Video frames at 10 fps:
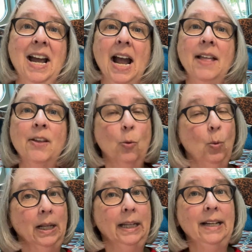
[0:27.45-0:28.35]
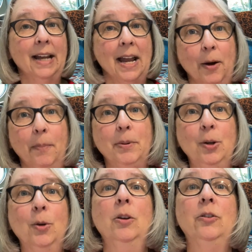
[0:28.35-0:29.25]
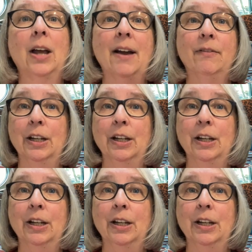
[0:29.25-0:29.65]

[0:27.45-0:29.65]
and they're willing to help you to have